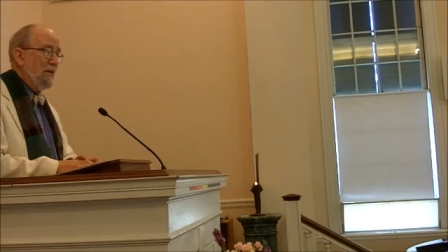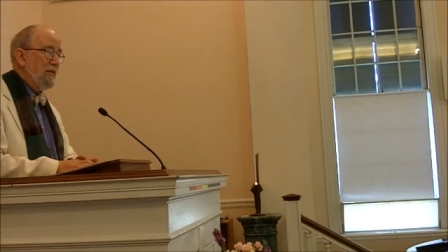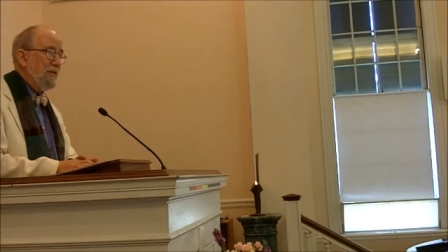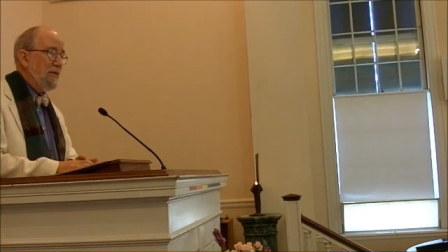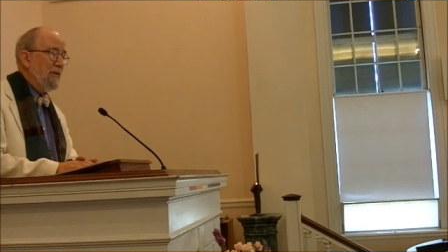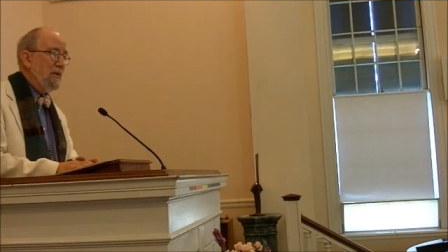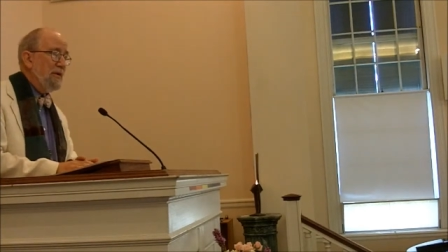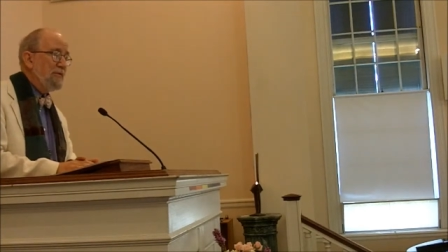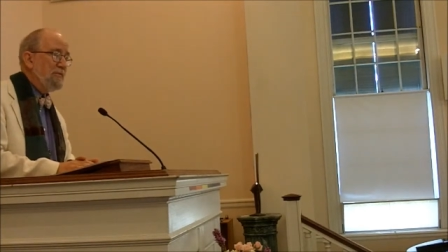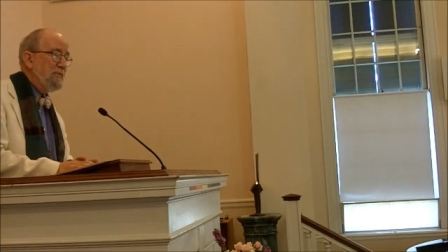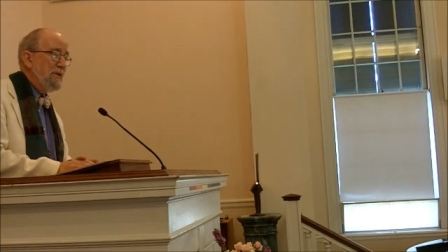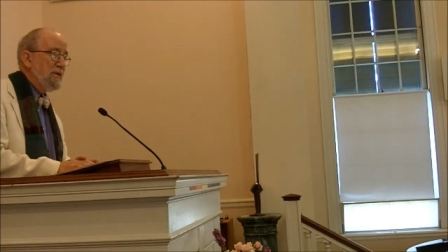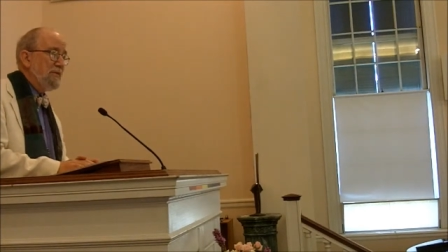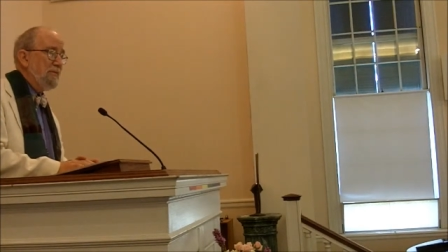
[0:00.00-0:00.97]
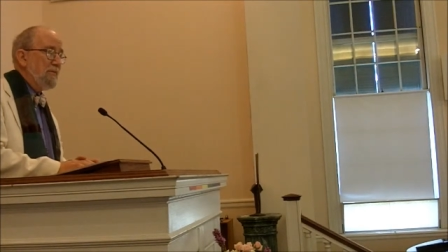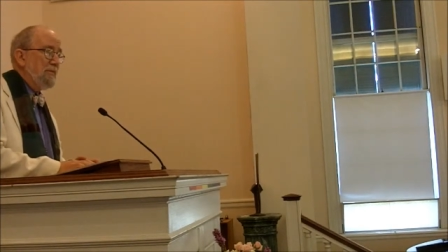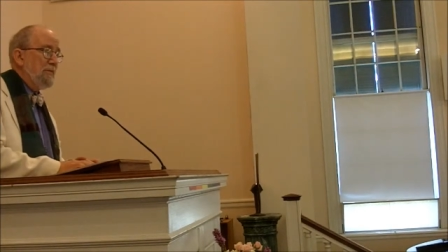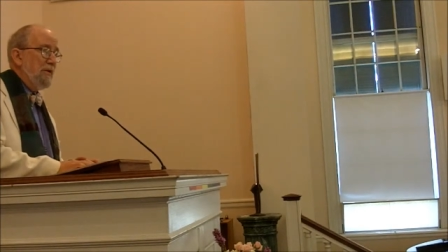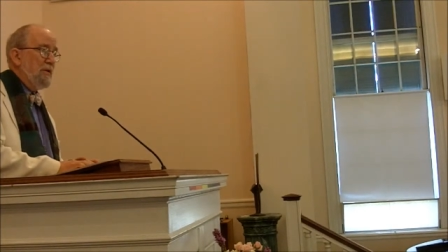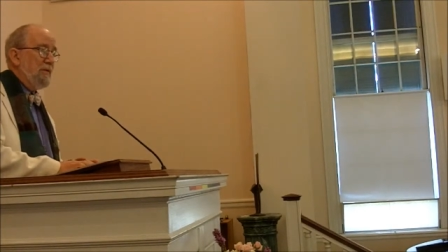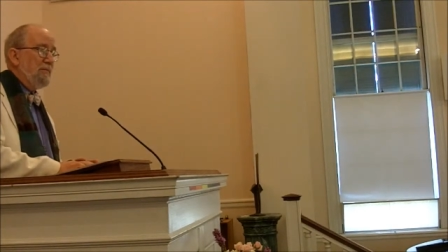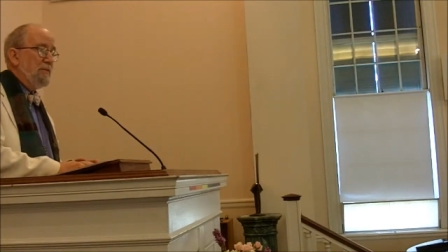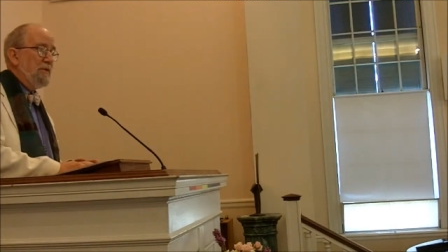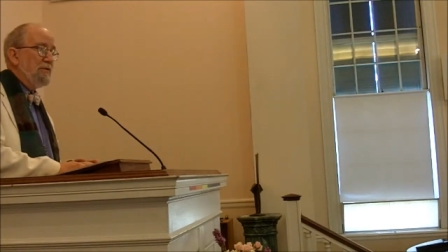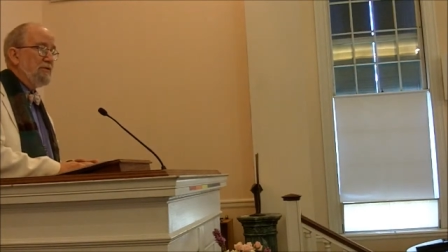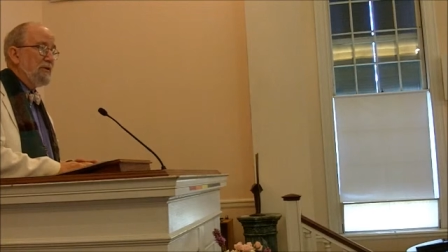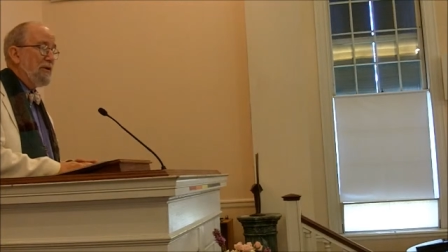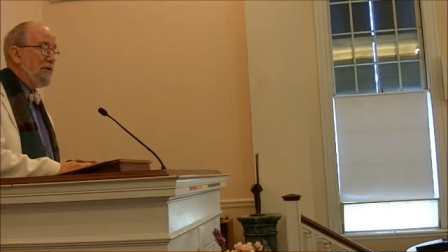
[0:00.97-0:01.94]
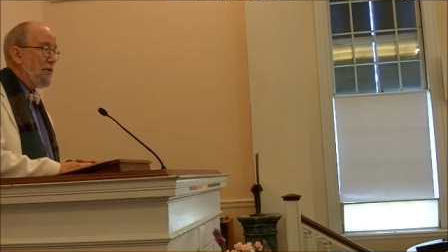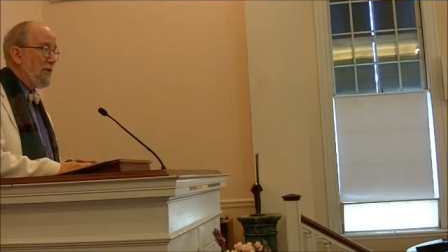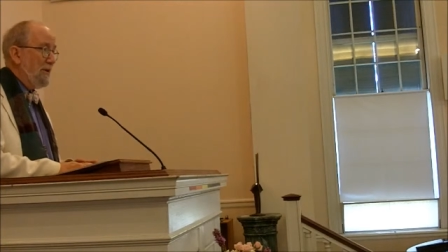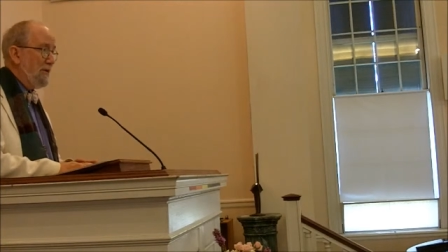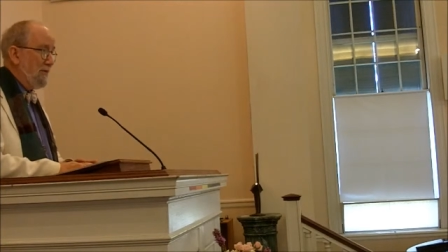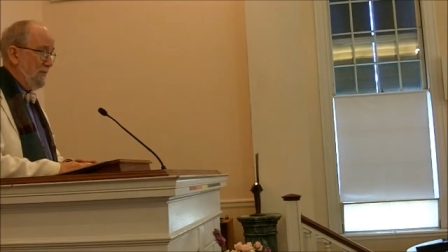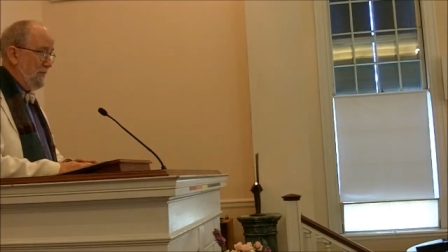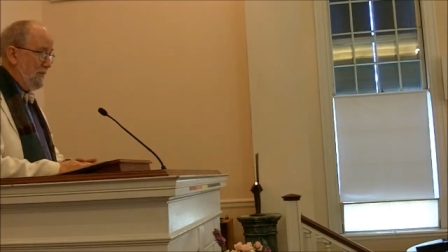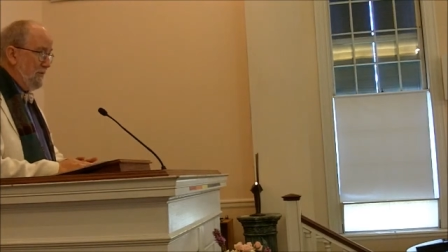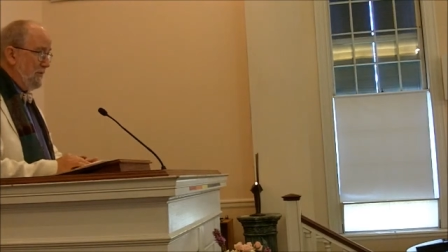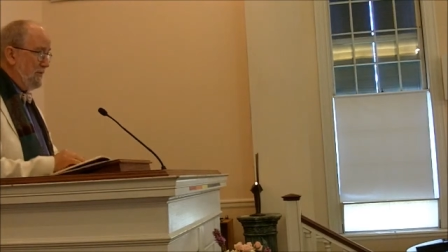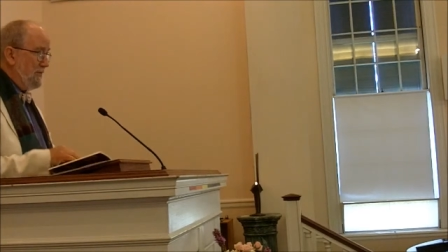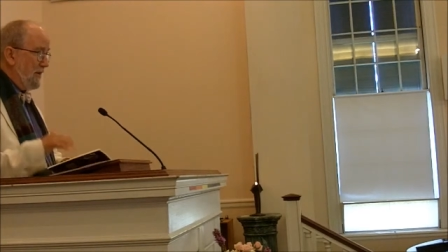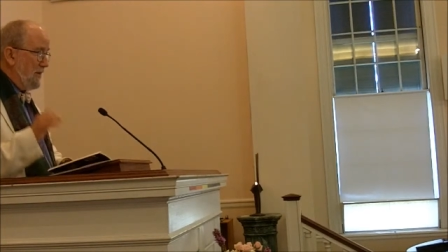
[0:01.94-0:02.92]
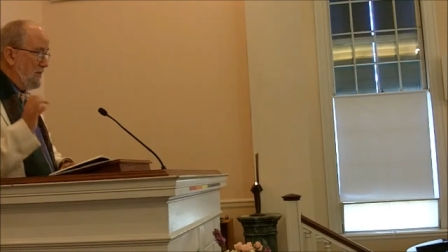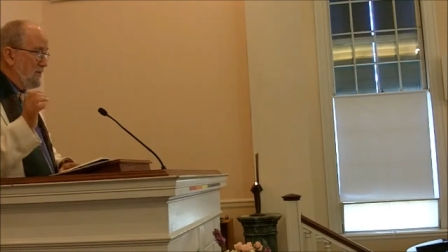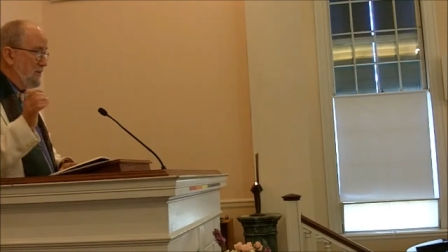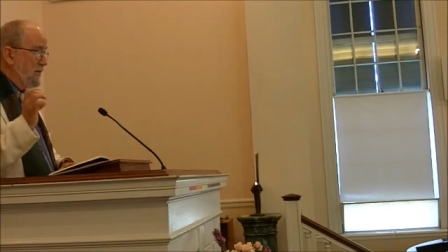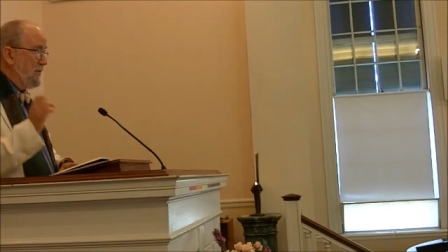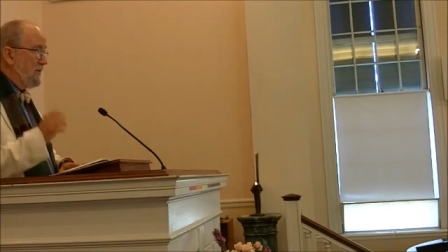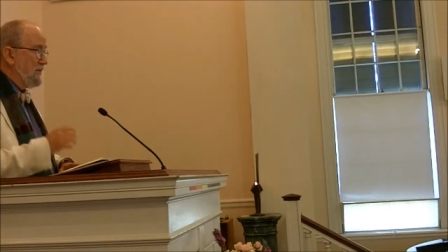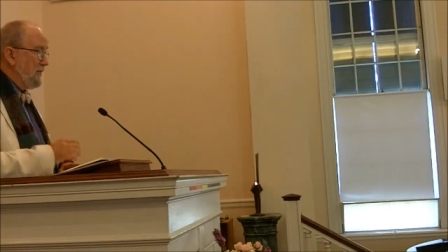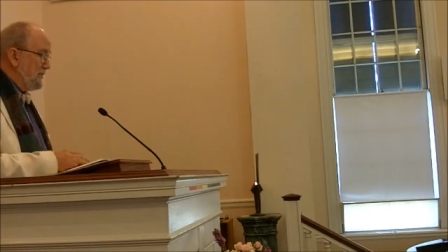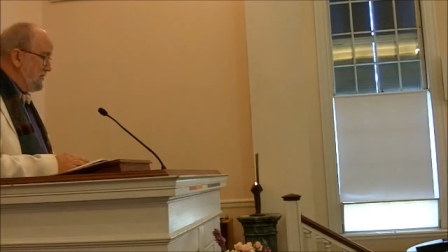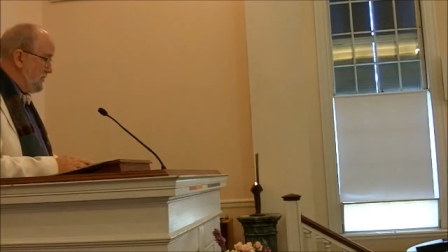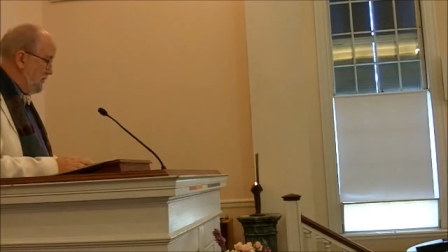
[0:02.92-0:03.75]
The U.S. Mint produced a coin with Sacagawea's image,